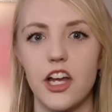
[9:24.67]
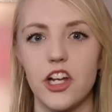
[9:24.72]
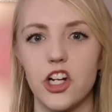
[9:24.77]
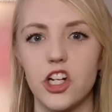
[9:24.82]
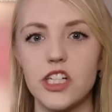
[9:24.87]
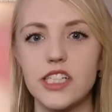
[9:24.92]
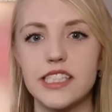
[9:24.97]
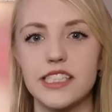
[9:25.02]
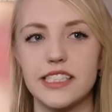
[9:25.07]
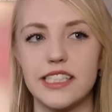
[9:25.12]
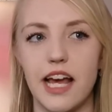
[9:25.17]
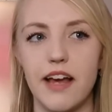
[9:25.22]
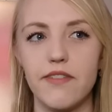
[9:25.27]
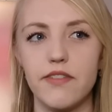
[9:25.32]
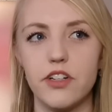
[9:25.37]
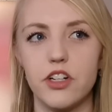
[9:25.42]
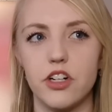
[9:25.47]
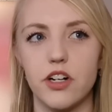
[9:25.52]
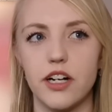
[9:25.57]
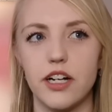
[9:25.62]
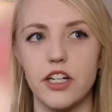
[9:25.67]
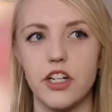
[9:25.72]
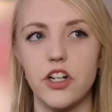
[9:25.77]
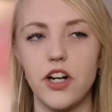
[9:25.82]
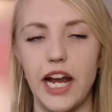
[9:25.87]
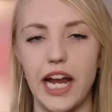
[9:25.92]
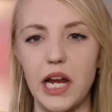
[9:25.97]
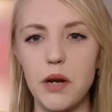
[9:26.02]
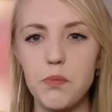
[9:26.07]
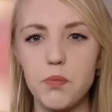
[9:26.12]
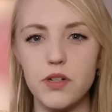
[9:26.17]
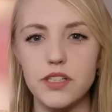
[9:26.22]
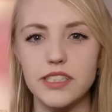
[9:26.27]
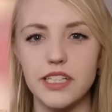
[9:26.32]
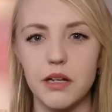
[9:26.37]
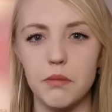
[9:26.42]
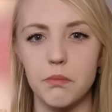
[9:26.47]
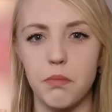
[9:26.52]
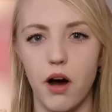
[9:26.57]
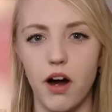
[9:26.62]
you're
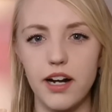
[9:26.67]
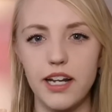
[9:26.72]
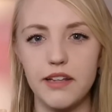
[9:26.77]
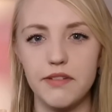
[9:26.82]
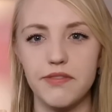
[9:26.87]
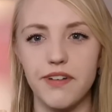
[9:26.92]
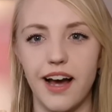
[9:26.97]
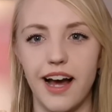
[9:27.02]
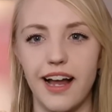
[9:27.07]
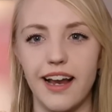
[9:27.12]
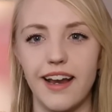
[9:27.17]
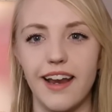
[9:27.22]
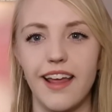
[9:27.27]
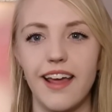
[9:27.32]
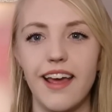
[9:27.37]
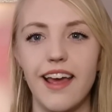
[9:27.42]
8% body fat.